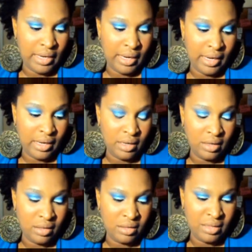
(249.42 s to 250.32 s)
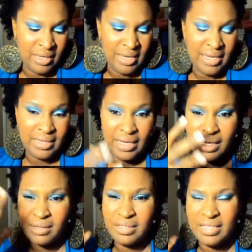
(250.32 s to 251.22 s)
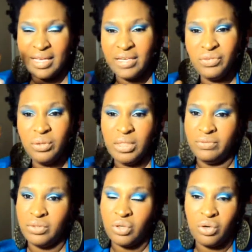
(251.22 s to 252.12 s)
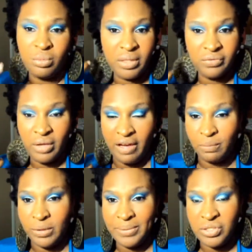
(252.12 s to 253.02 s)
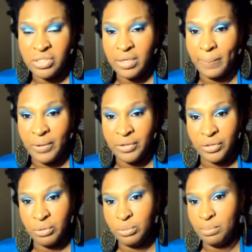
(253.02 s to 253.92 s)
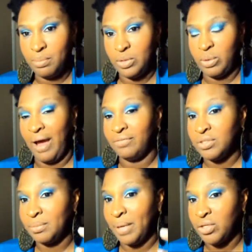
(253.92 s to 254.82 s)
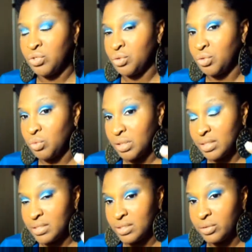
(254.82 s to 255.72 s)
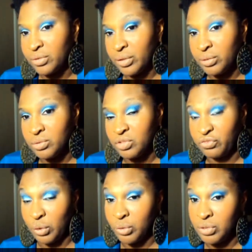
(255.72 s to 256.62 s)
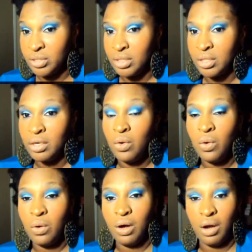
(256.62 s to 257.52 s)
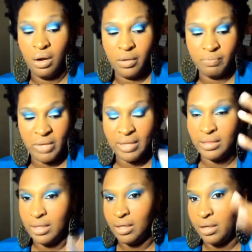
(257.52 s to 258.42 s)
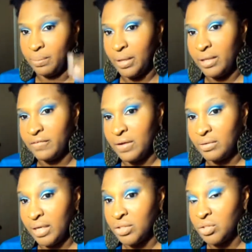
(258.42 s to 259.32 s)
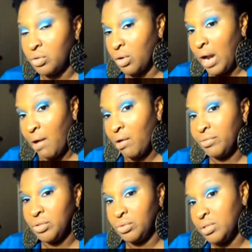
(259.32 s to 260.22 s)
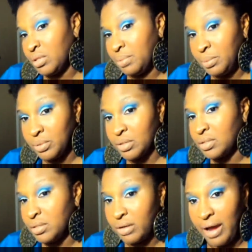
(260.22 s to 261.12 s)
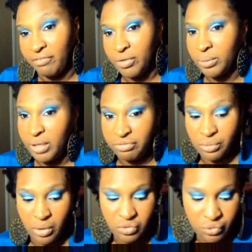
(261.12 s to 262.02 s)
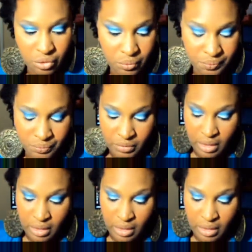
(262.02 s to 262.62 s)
they they they give you an even tone, but if you have blemishes up under, you have to make sure you conceal those first, and then apply the foundation, or however you do it. Some people conceal after, whatever works for you.